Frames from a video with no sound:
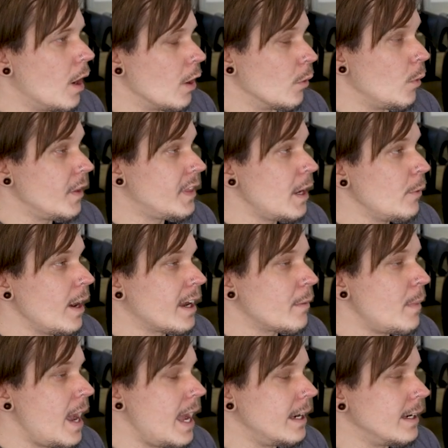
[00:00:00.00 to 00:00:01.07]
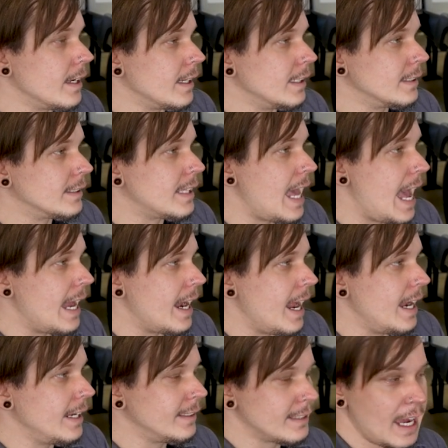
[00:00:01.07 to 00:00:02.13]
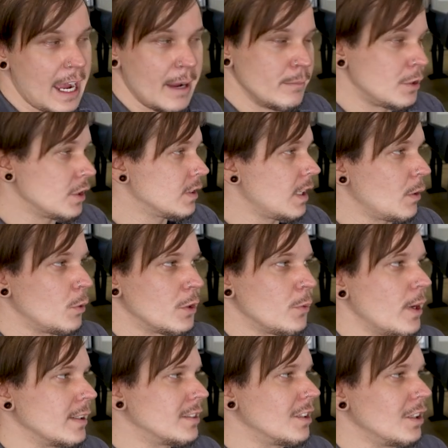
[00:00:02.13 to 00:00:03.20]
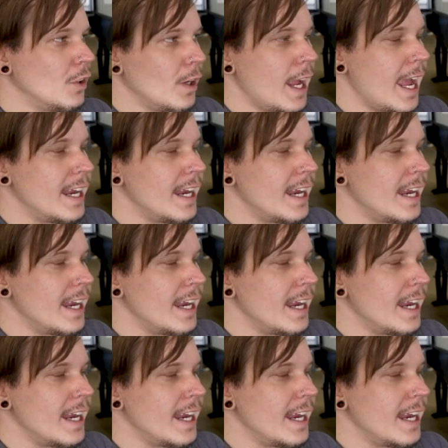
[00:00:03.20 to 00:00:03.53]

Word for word: or what they recommend, is that anytime, just like with the rest of the unit,